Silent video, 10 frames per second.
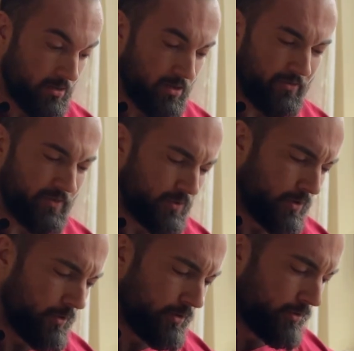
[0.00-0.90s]
If you
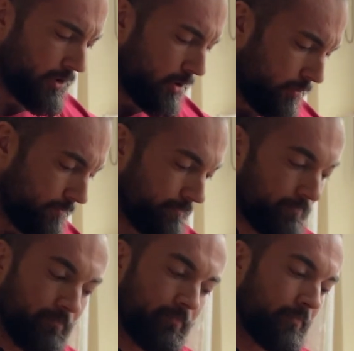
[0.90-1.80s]
know, you know.
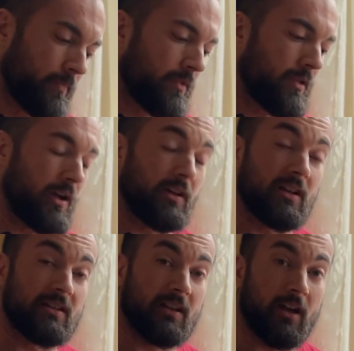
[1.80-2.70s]
And
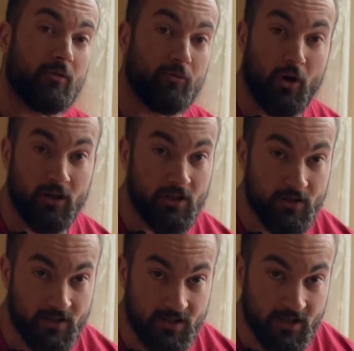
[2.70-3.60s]
it's like Ronnie
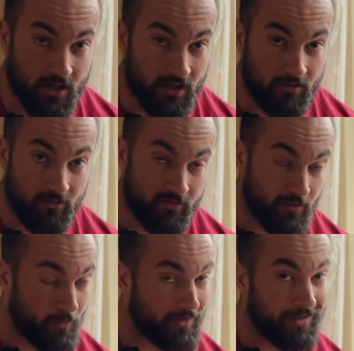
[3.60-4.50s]
used to say, if
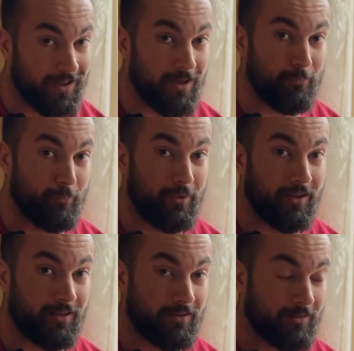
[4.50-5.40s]
you want to get
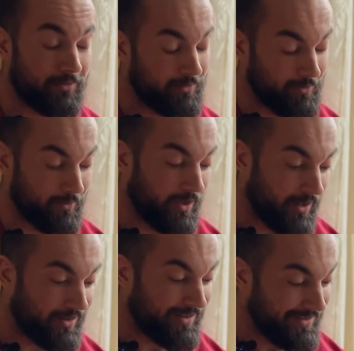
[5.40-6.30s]
big, you
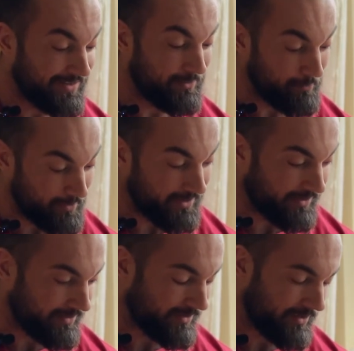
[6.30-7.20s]
gotta eat
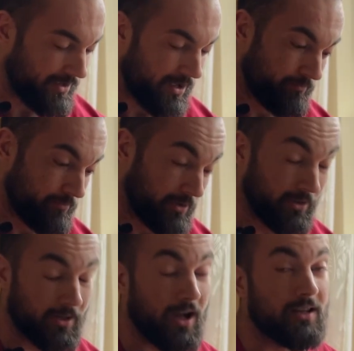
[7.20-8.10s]
big. But
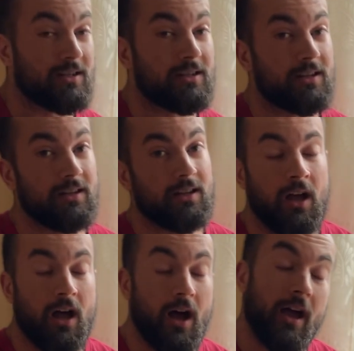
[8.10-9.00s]
look guys,
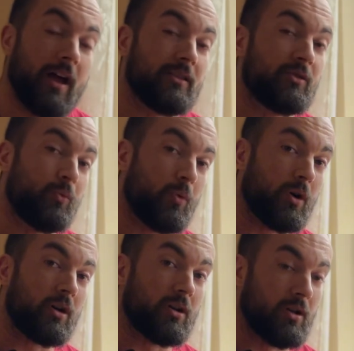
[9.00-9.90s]
I had to
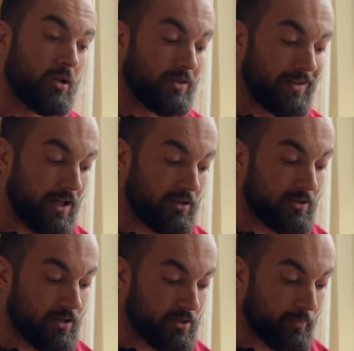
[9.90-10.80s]
work to get to
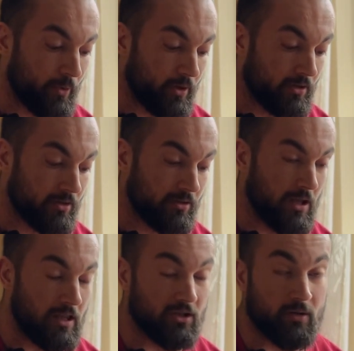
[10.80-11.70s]
this point
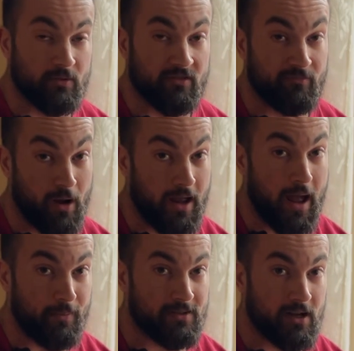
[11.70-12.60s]
in terms of my
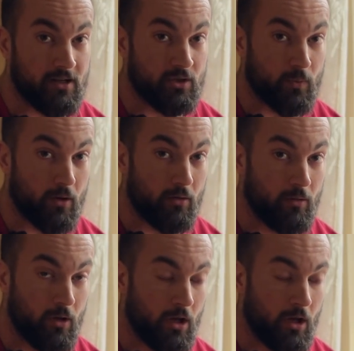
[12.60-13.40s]
appetite as well.